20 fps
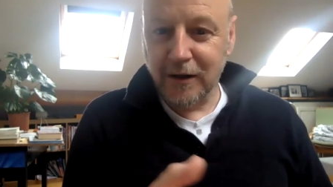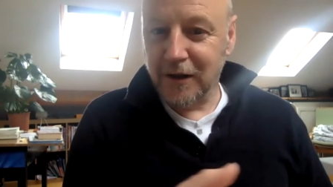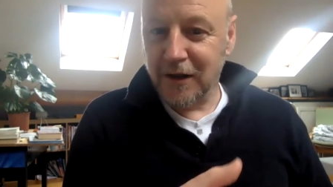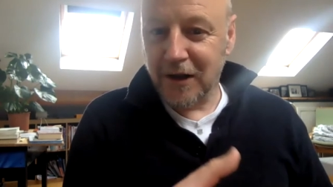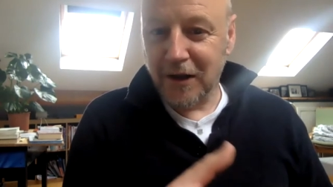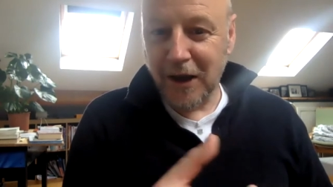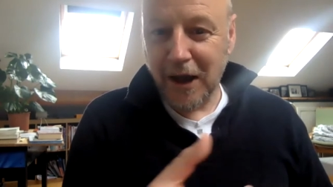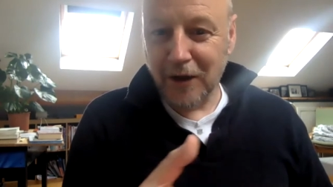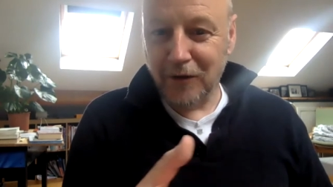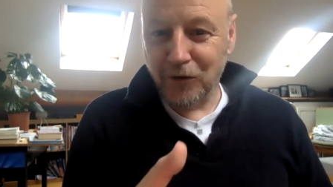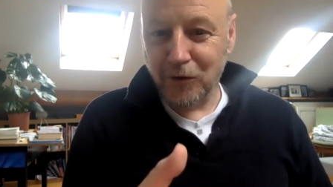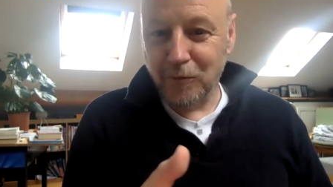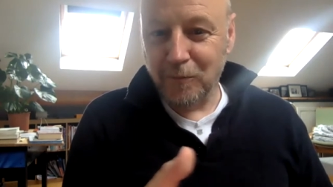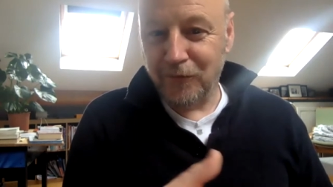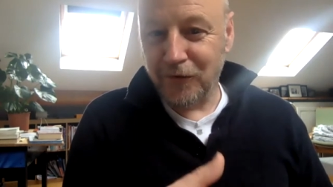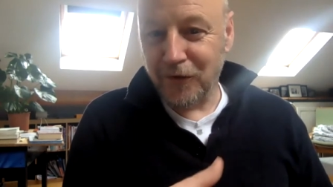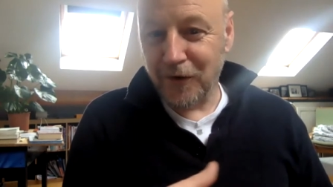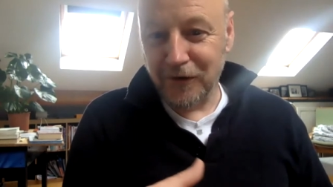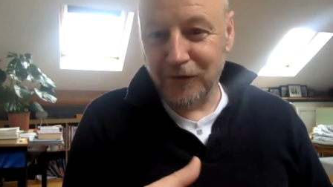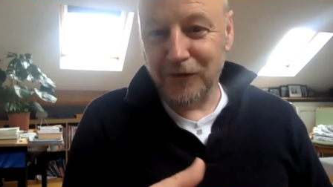uh, group
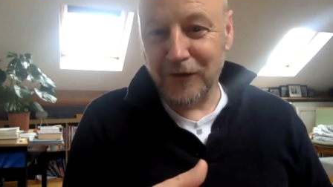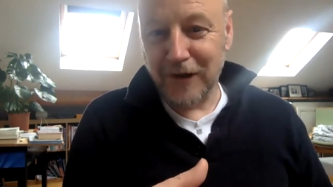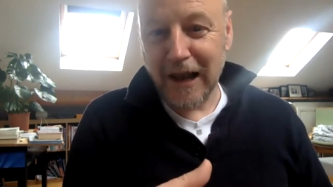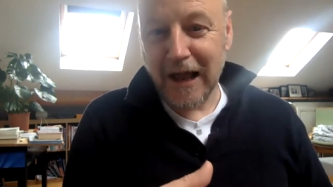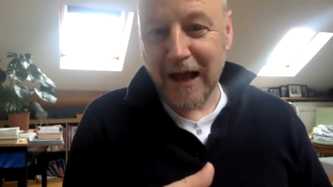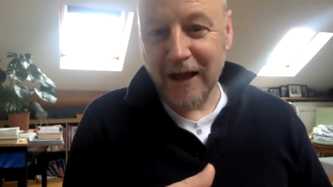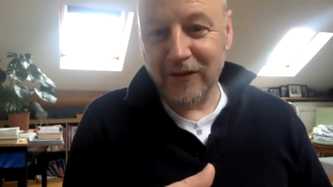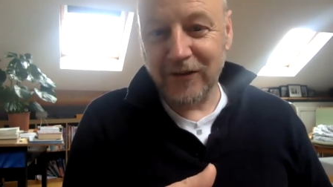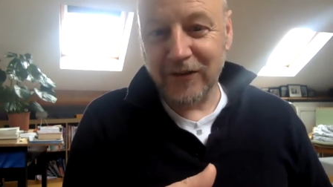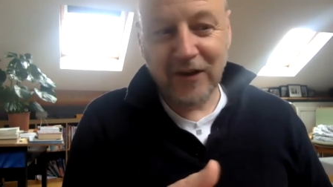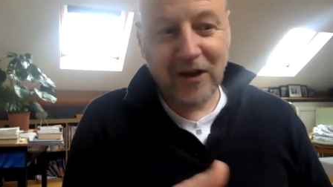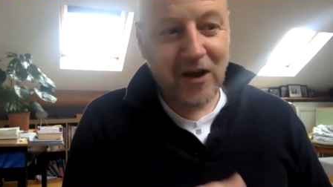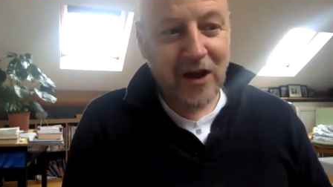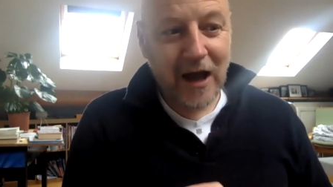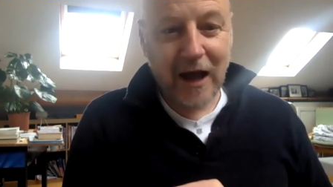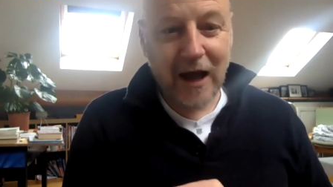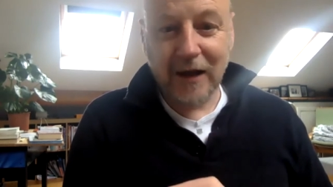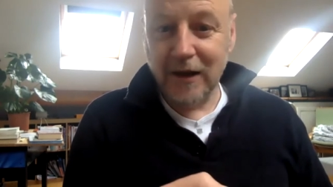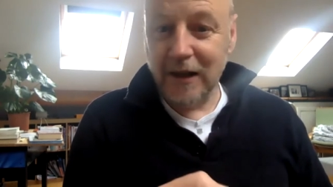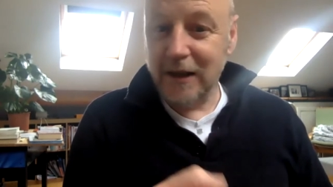for his class,
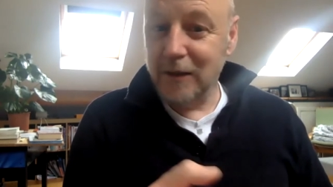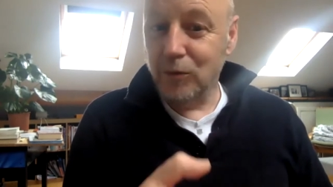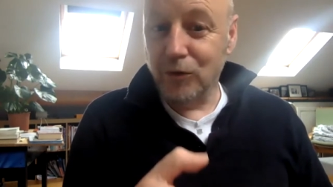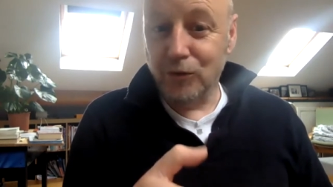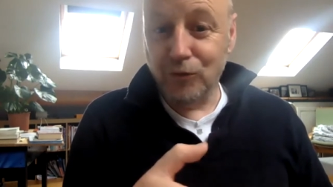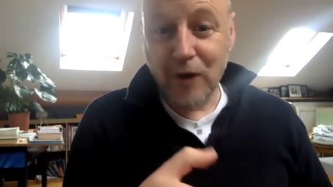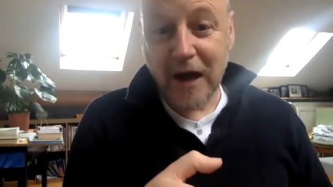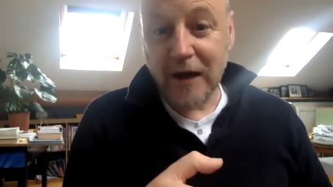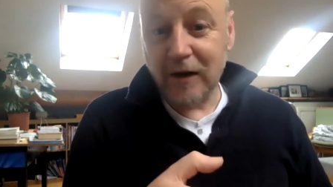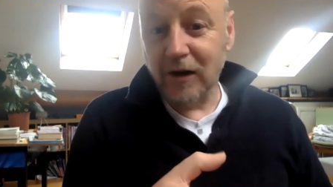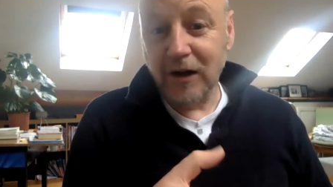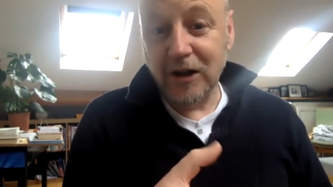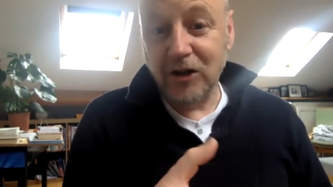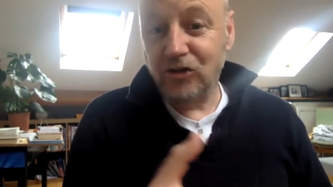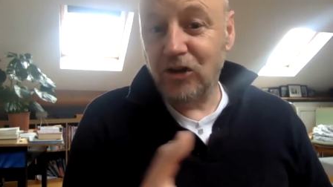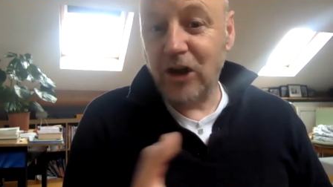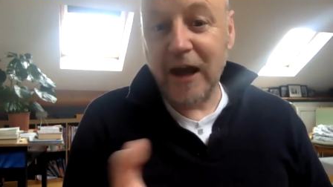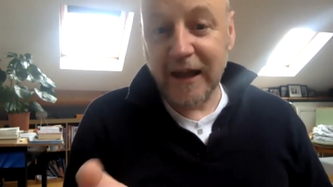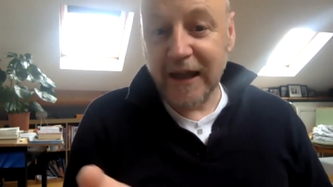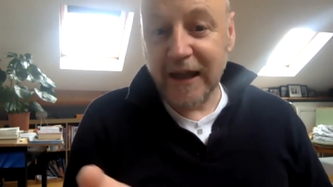and he would regularly
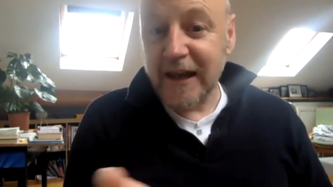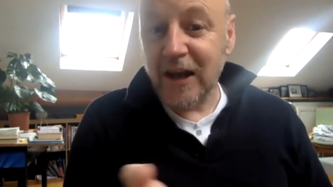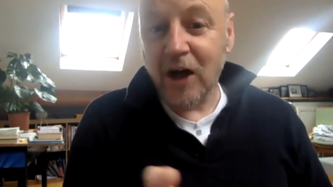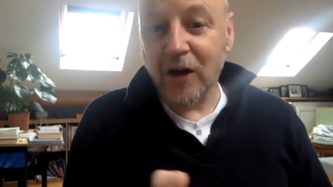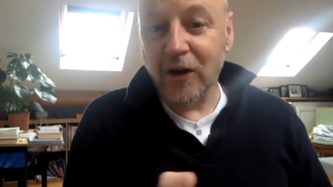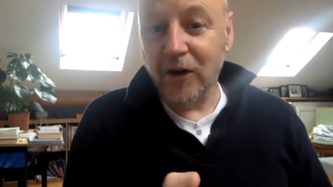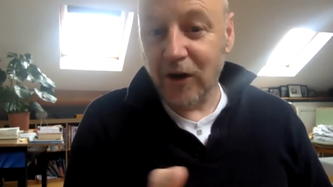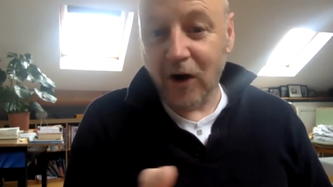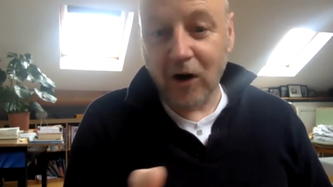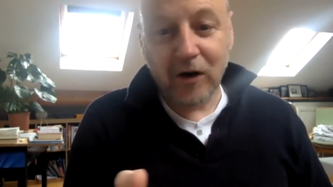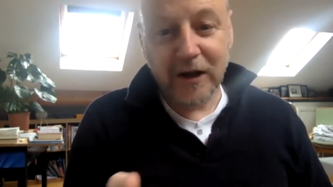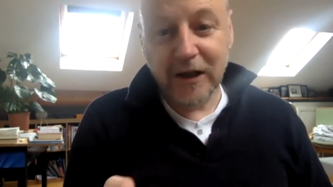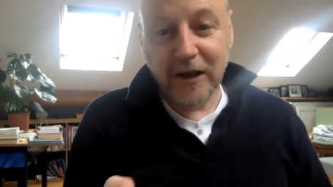check in on